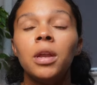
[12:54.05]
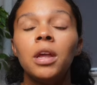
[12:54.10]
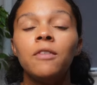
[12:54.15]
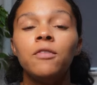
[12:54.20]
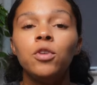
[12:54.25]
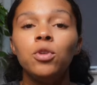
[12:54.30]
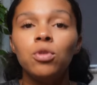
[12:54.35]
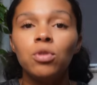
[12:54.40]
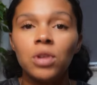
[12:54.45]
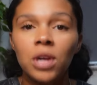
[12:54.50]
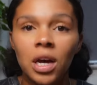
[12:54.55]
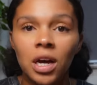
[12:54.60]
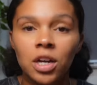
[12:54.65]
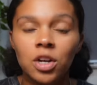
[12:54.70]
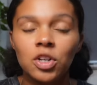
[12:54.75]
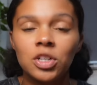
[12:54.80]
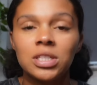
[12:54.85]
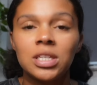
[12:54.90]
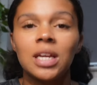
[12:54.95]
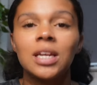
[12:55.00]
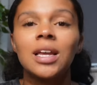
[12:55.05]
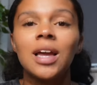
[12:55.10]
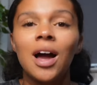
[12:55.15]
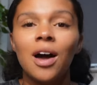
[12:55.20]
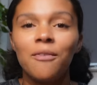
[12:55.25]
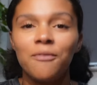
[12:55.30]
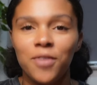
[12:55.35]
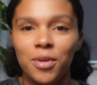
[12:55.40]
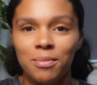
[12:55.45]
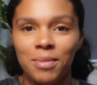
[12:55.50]
But if you do not
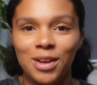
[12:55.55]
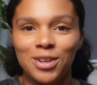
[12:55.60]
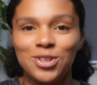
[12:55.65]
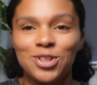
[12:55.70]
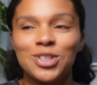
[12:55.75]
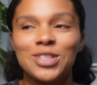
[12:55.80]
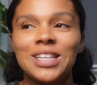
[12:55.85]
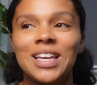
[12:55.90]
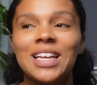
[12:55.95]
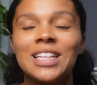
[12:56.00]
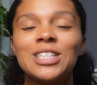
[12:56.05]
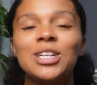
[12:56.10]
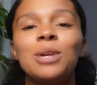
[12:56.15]
understand comfort measures,